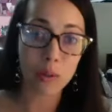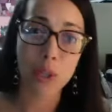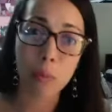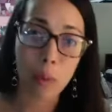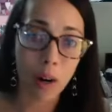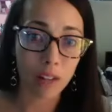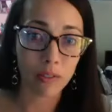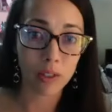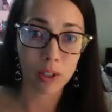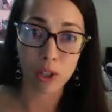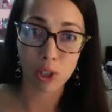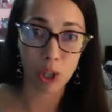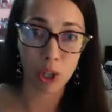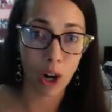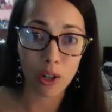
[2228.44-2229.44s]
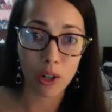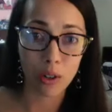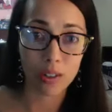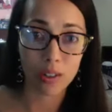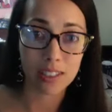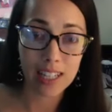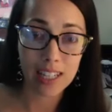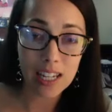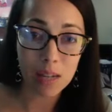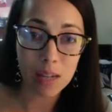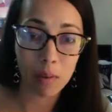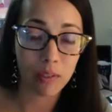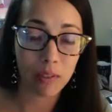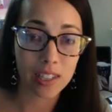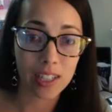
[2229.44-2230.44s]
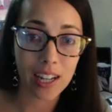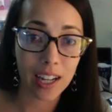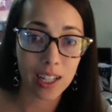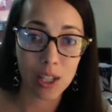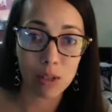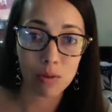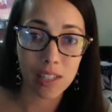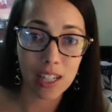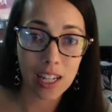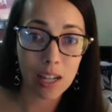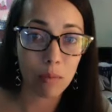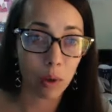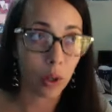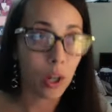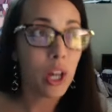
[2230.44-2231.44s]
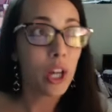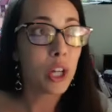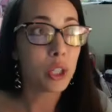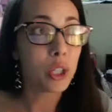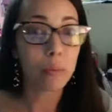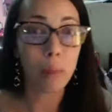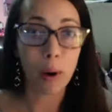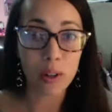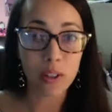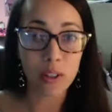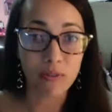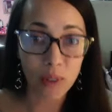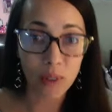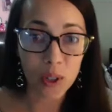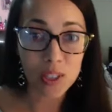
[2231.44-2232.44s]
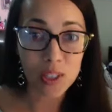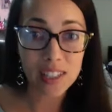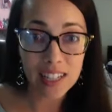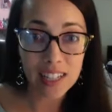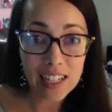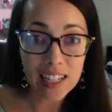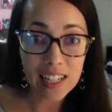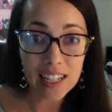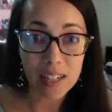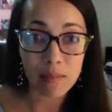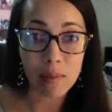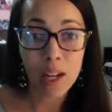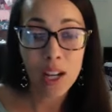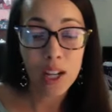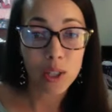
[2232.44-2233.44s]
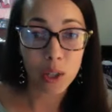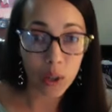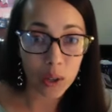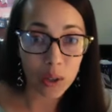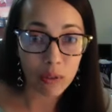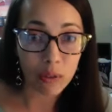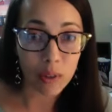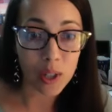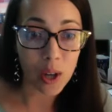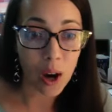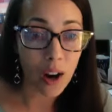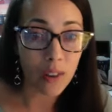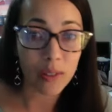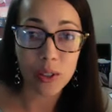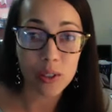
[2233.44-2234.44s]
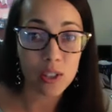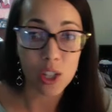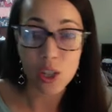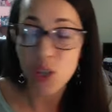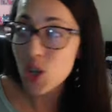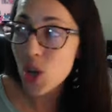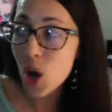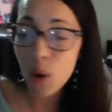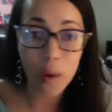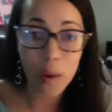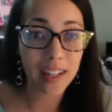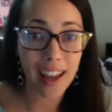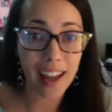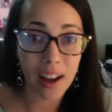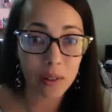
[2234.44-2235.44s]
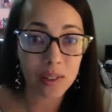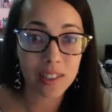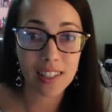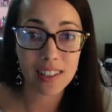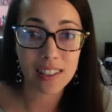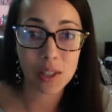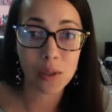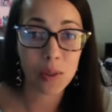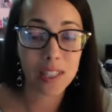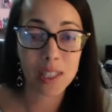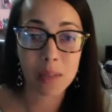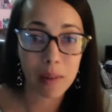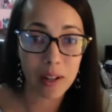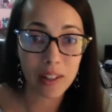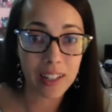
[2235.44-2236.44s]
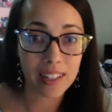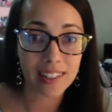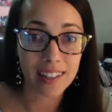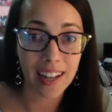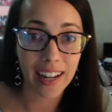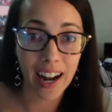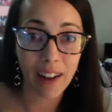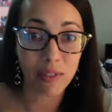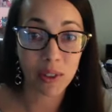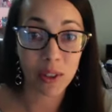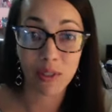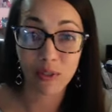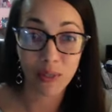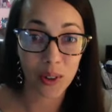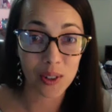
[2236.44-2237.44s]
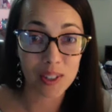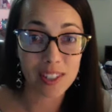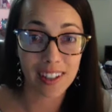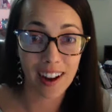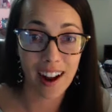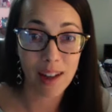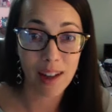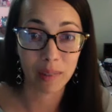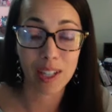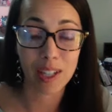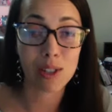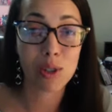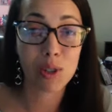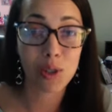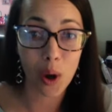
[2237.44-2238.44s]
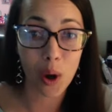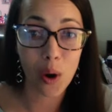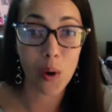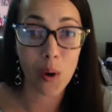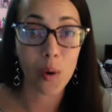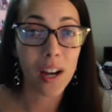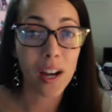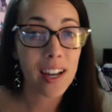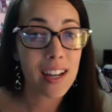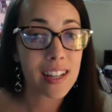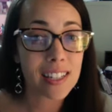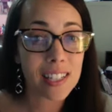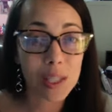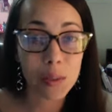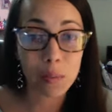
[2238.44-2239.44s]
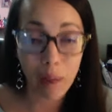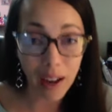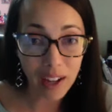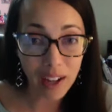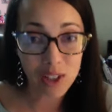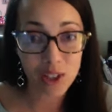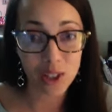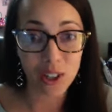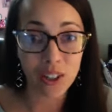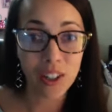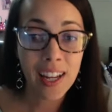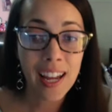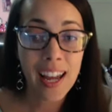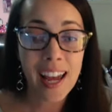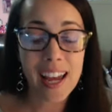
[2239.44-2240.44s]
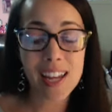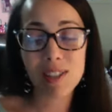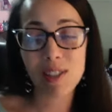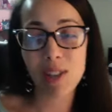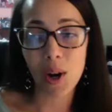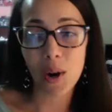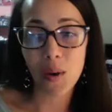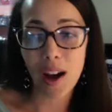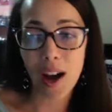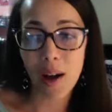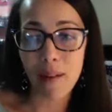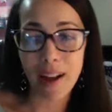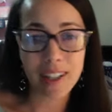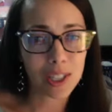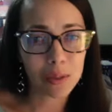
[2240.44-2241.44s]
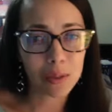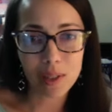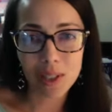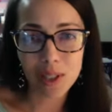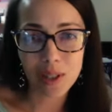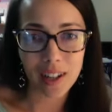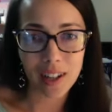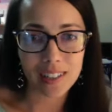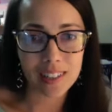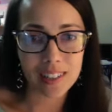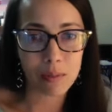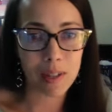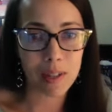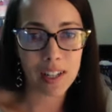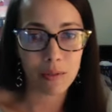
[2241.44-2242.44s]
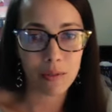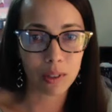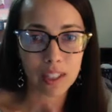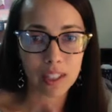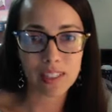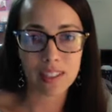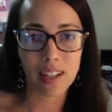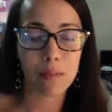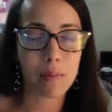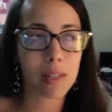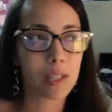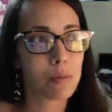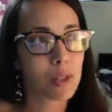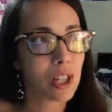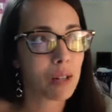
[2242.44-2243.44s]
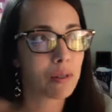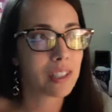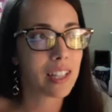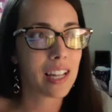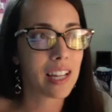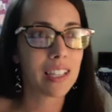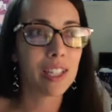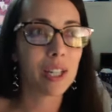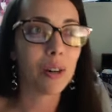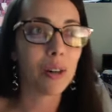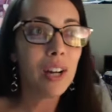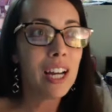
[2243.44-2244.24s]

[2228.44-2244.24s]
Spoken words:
you're part of the charter team of a DIQ team, or you're part of the first team to earn a free card, there's no one else gets to experience that after the first time. Like it's so special. And so I just want you guys to be really excited because Michelle's saying, you know,